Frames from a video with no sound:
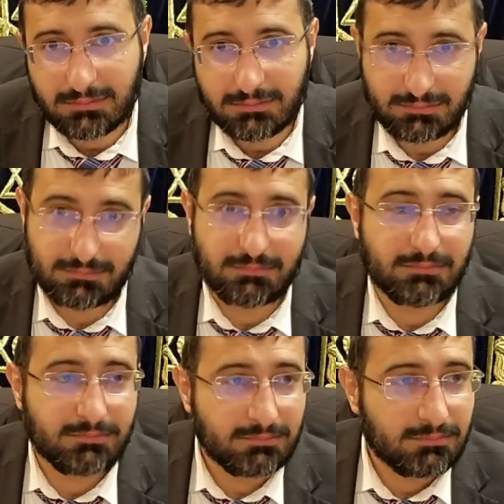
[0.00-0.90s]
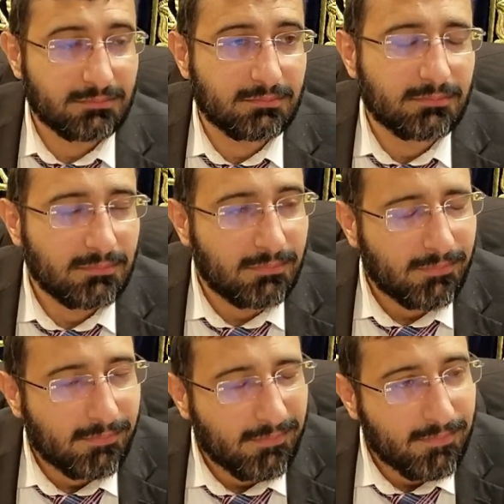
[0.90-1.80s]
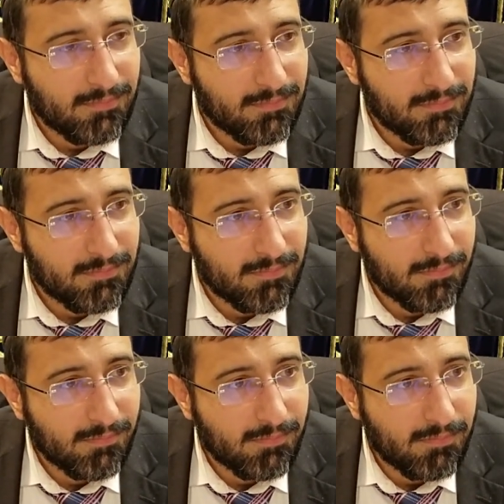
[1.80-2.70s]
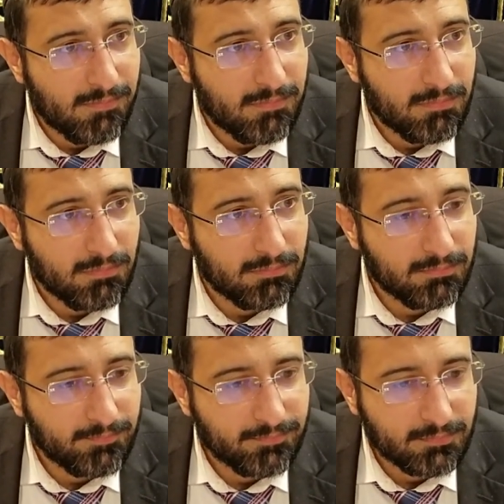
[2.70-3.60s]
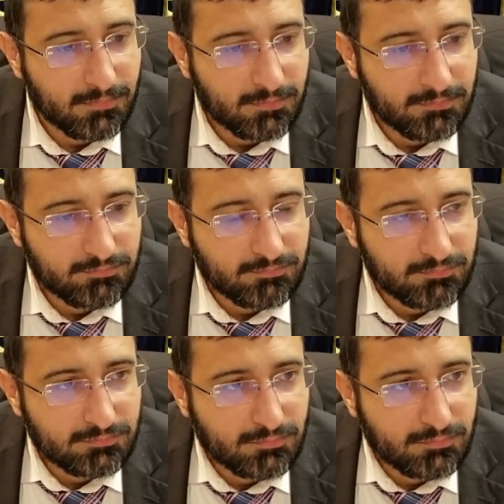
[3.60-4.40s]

Nobody speaks.